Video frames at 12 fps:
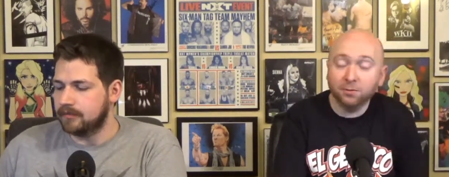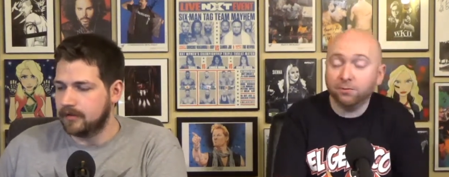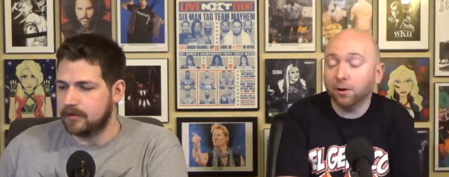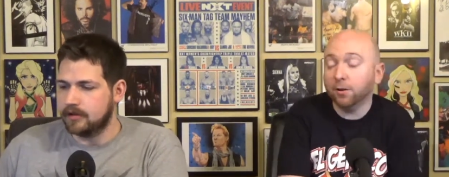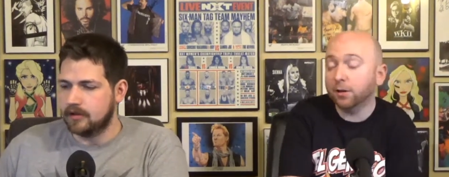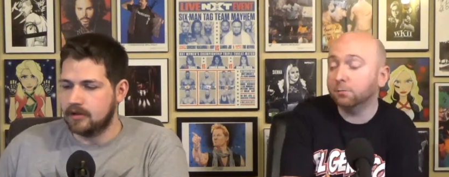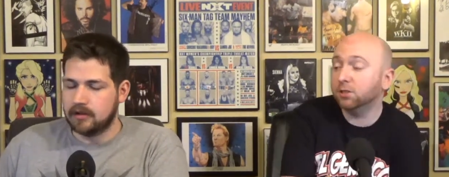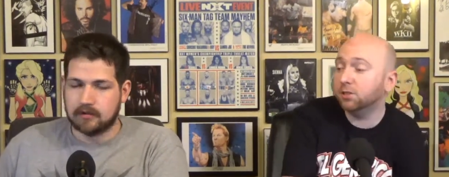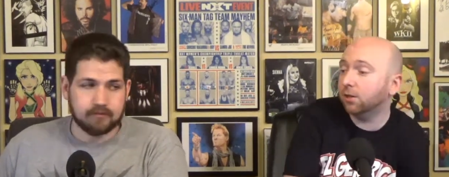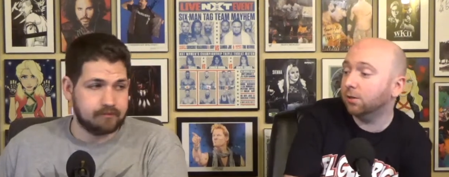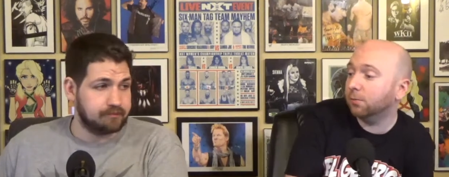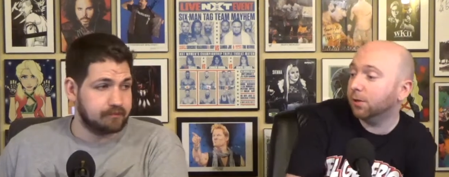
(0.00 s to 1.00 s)
Speaker 1: to be fair, that can be
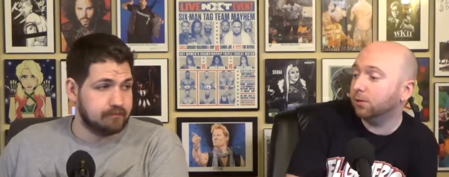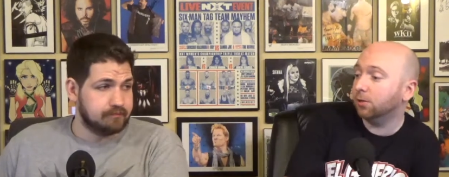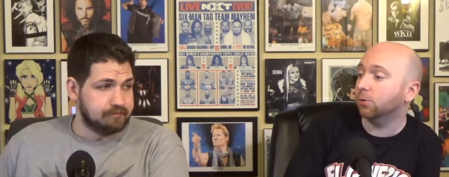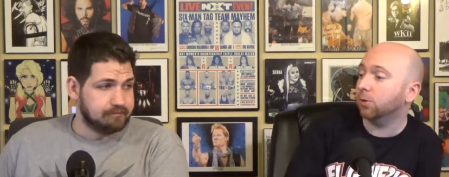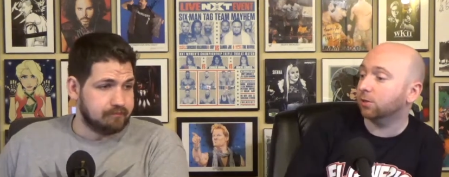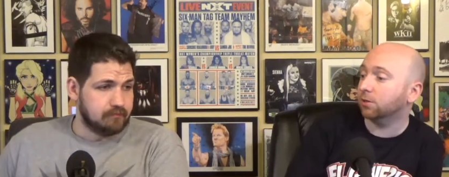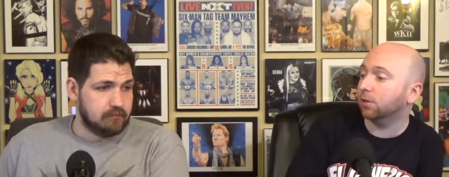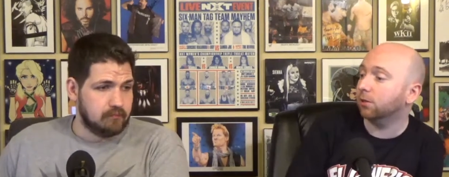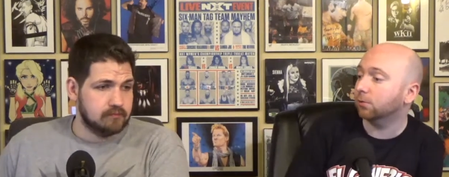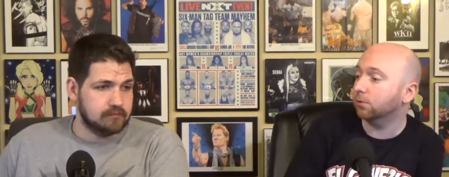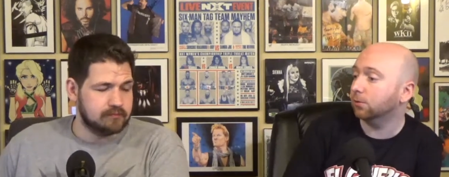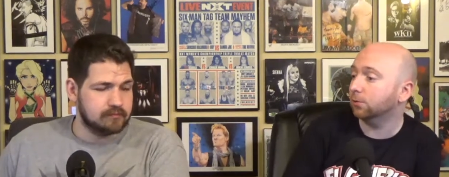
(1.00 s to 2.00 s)
said about the U.S.
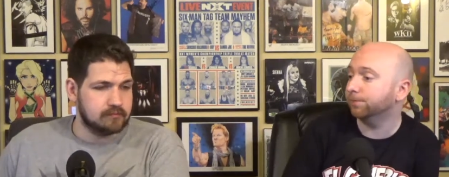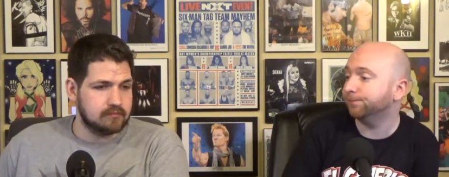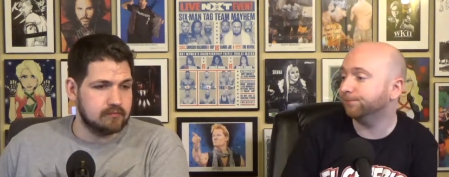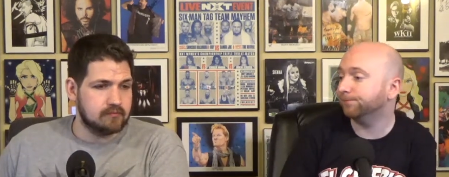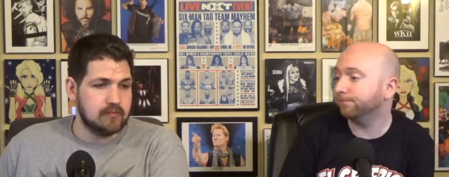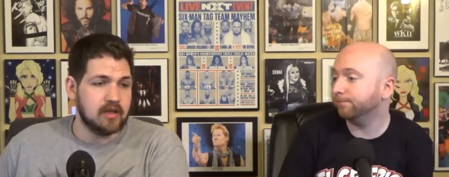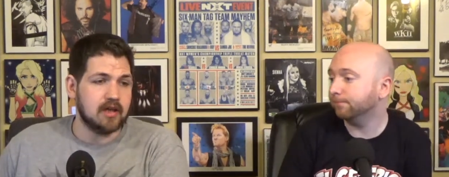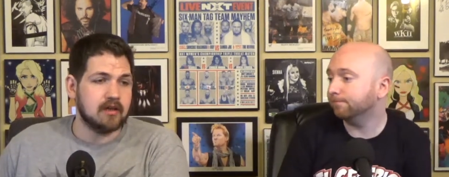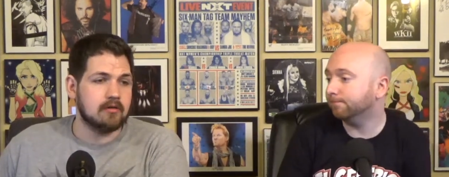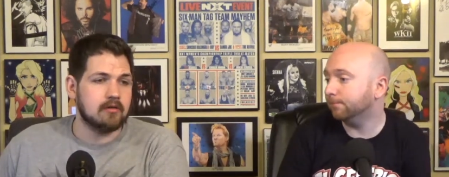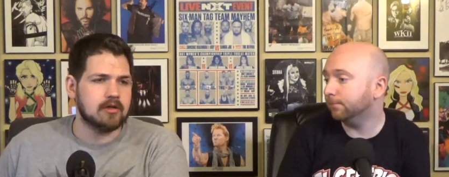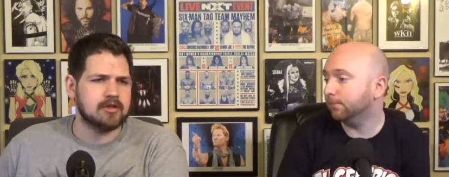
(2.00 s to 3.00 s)
title too.
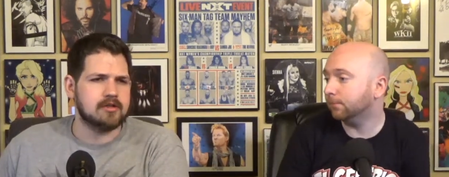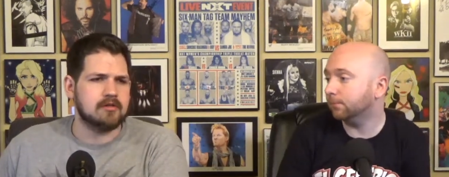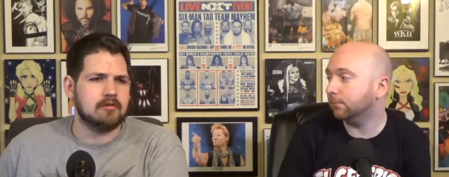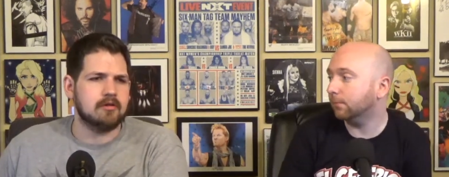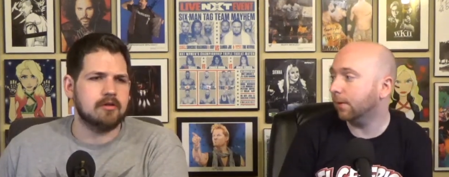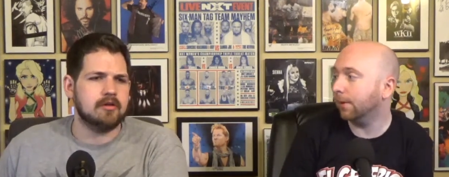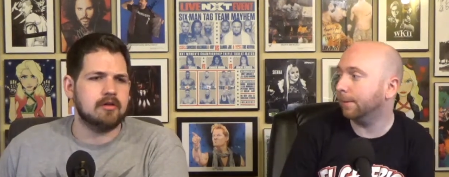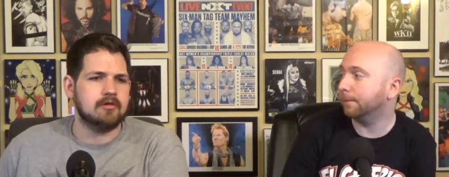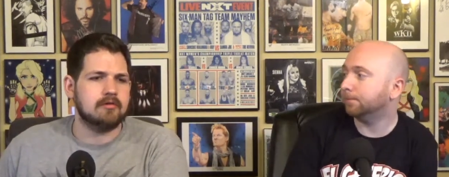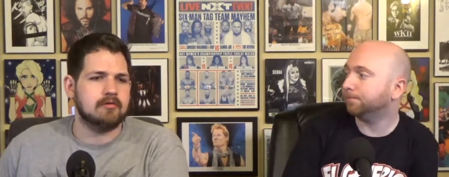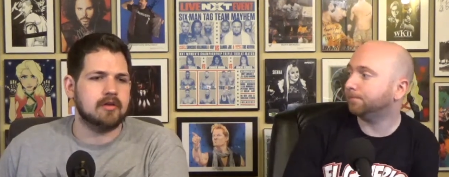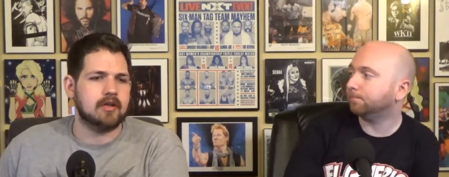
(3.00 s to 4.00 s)
Speaker 2: Yeah. Also,
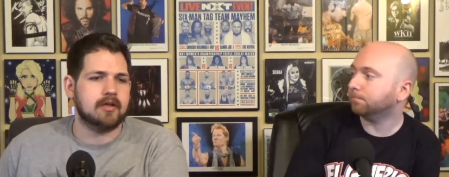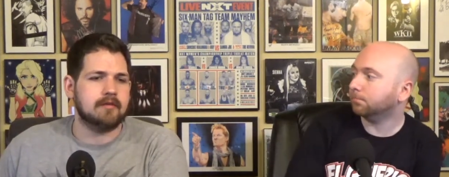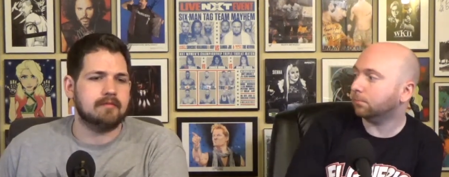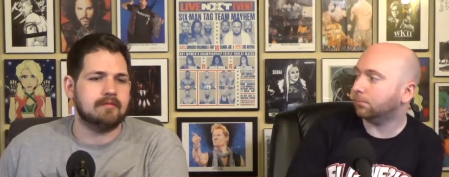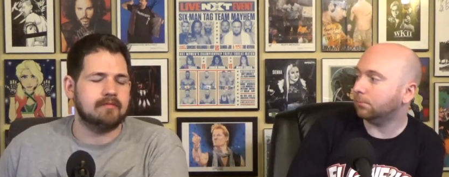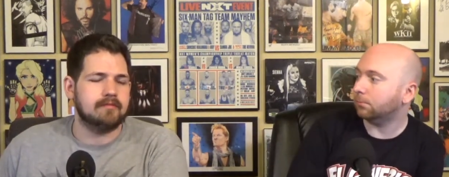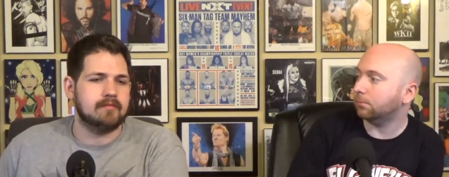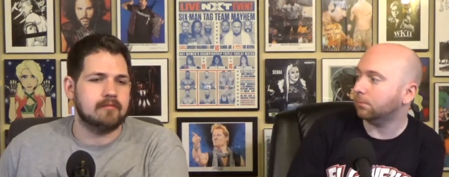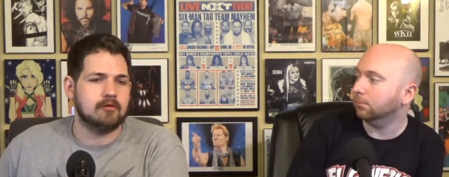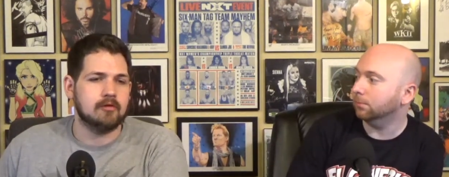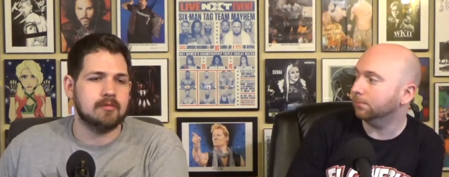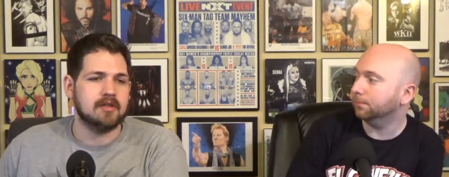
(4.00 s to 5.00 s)
although. Um,
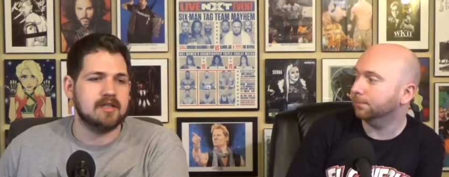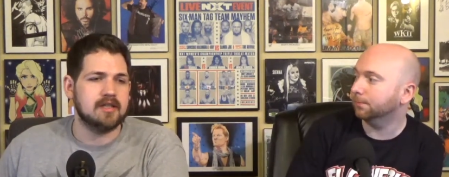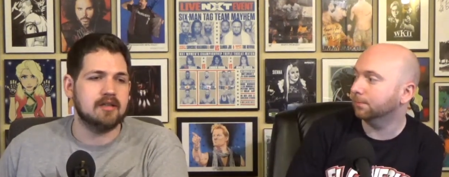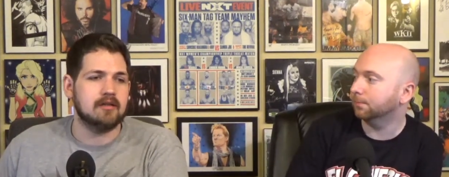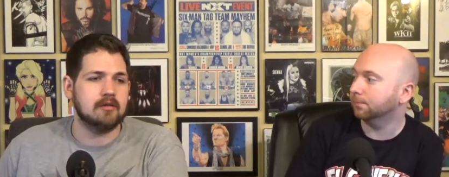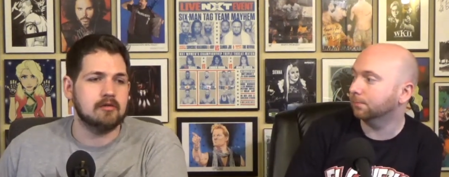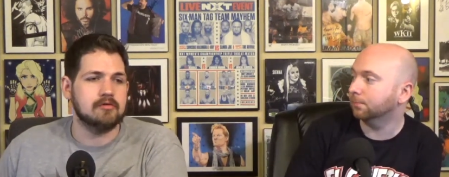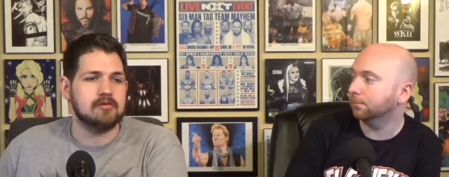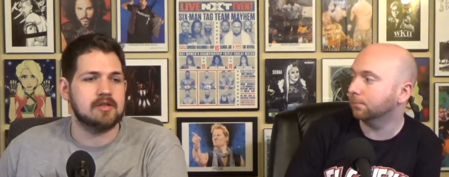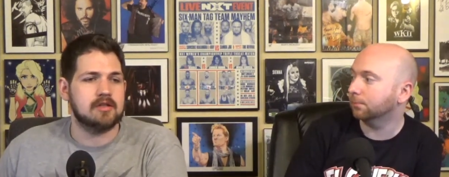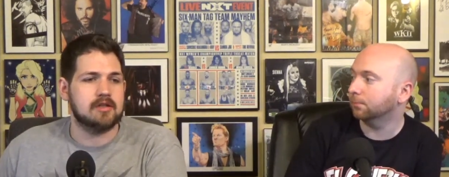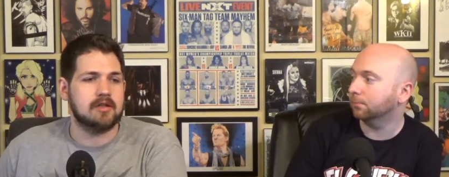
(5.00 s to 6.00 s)
Roman did
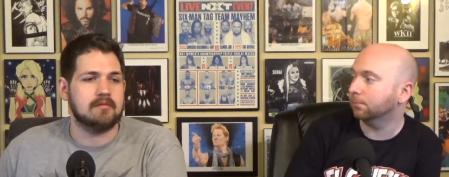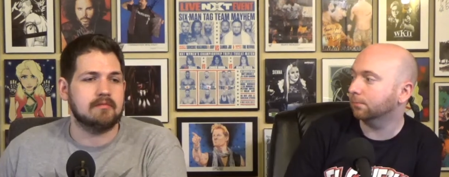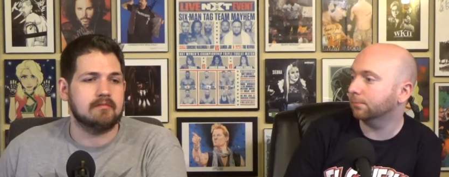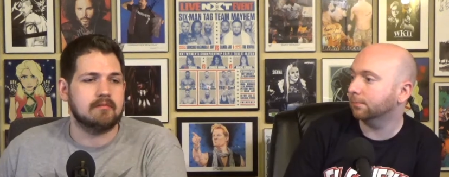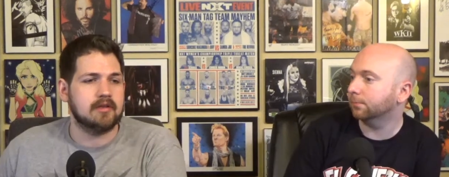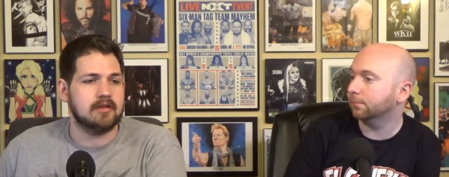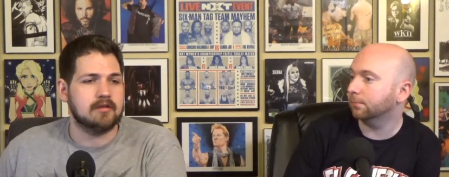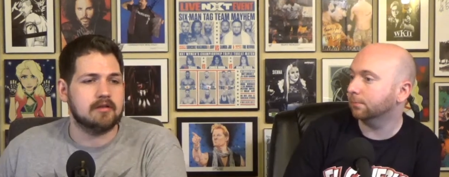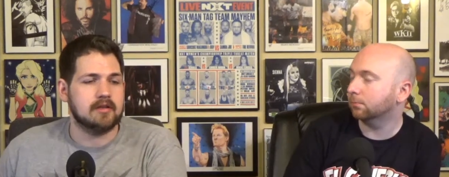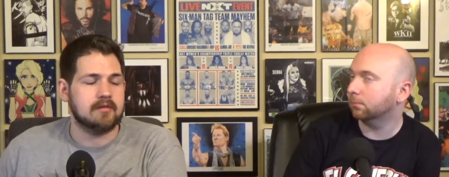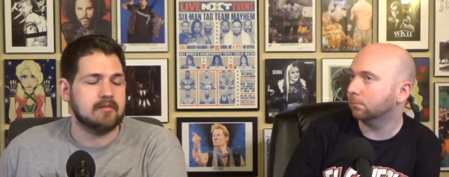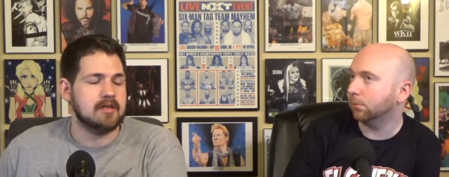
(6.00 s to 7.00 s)
lose to the
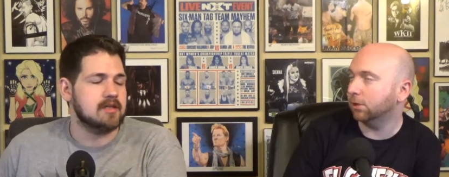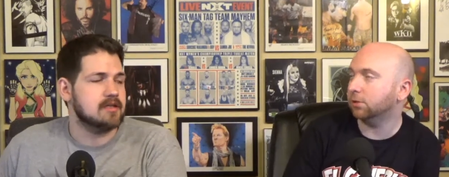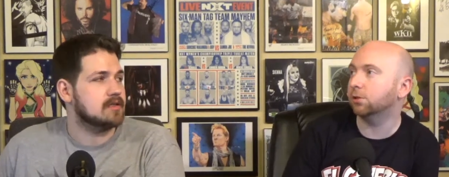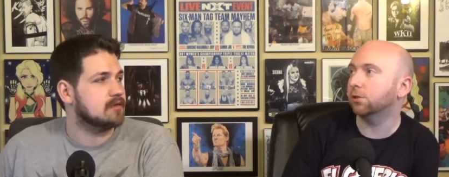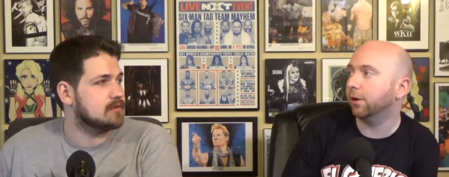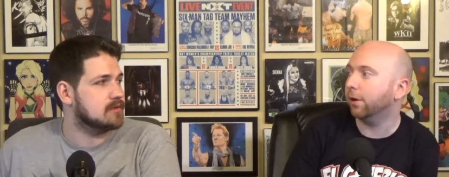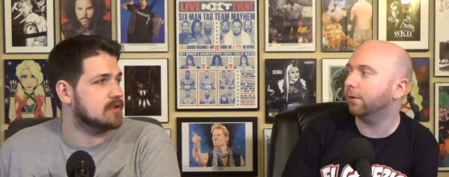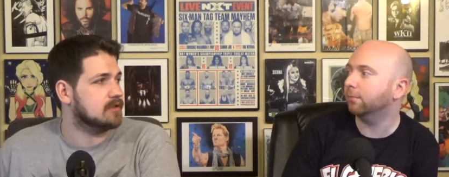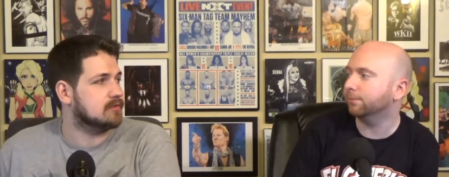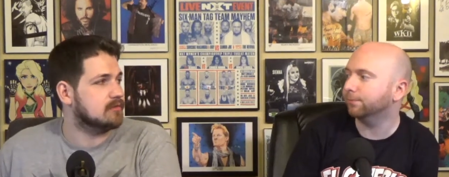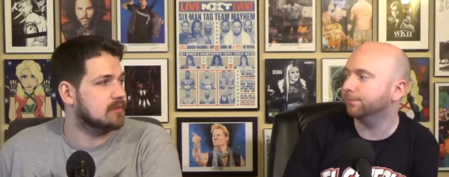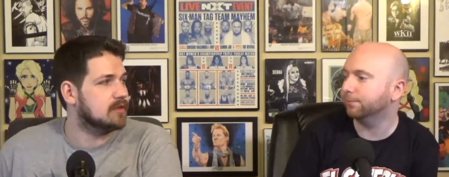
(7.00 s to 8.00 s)
to the Miz. Miz yeah. So